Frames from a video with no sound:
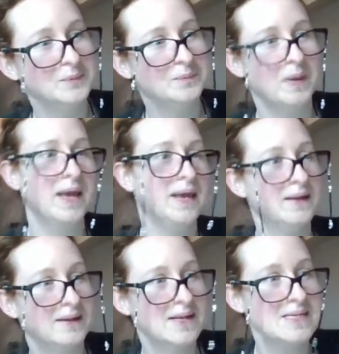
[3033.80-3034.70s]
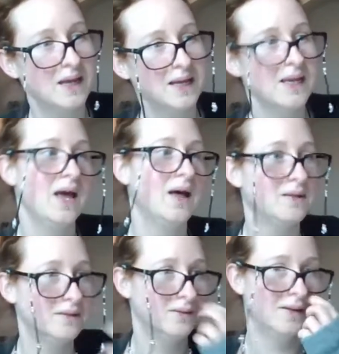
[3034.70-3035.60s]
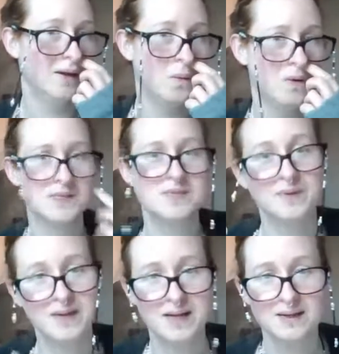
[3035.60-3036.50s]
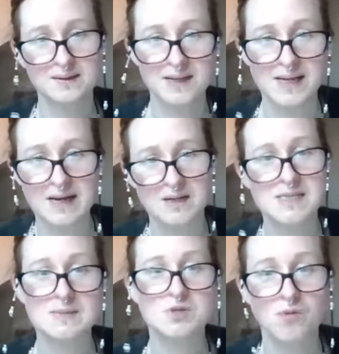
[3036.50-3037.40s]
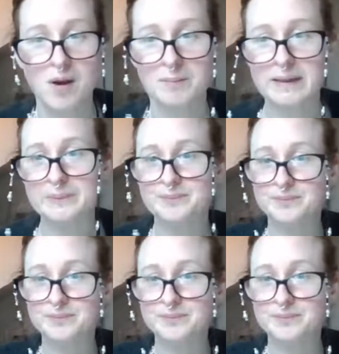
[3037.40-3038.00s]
me, and it's like, yeah, I was, but then it unsubscribed me.